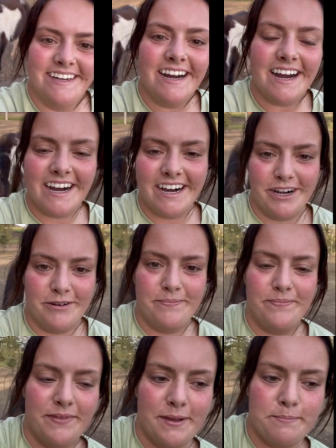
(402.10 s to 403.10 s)

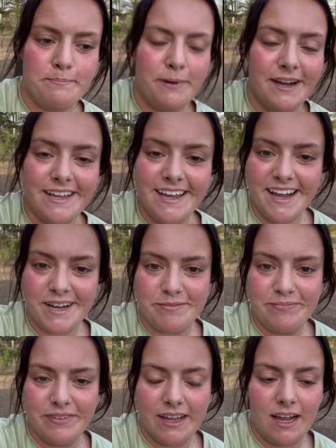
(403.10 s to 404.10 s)
But yeah,
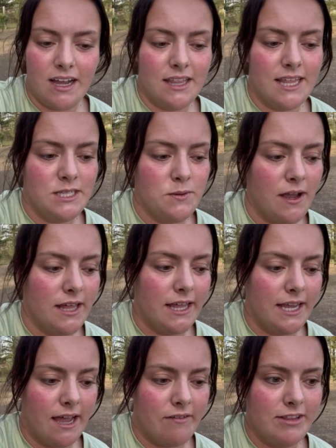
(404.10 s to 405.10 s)
that's why I like
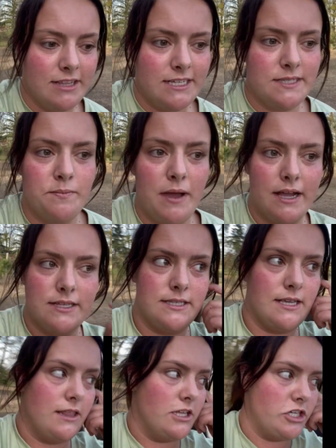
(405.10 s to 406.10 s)
having these mats
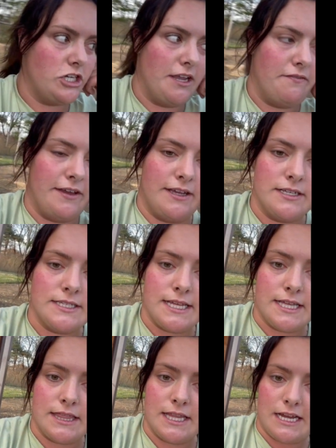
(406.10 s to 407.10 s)
and the shavings
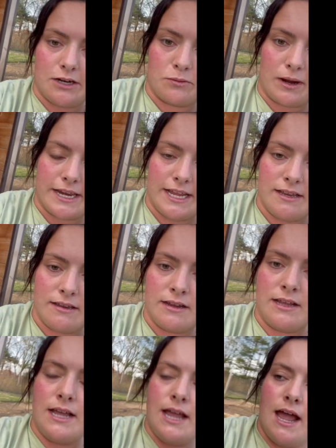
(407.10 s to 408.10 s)
in their run-in.
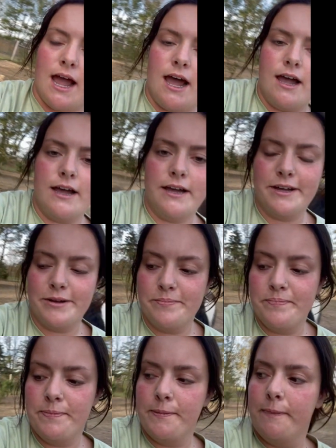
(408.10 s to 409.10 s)

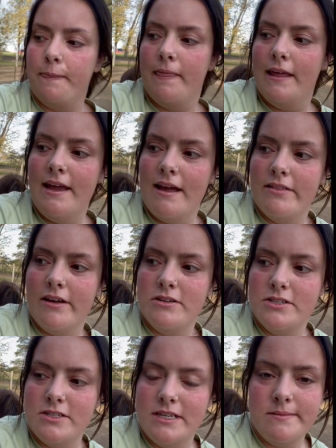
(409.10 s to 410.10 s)
Yeah, they
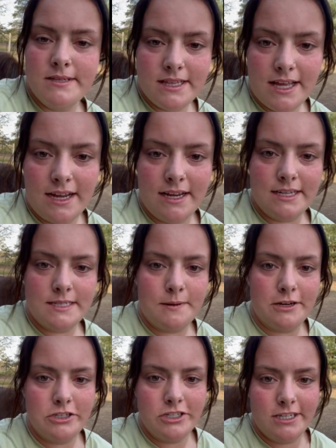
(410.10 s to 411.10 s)
also seem to like it,
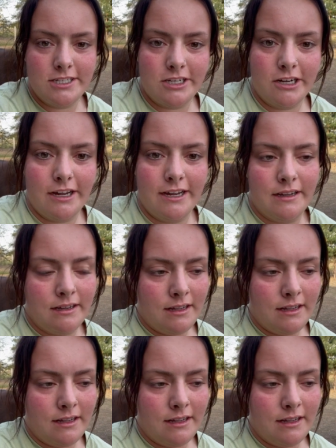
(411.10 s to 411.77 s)
especially during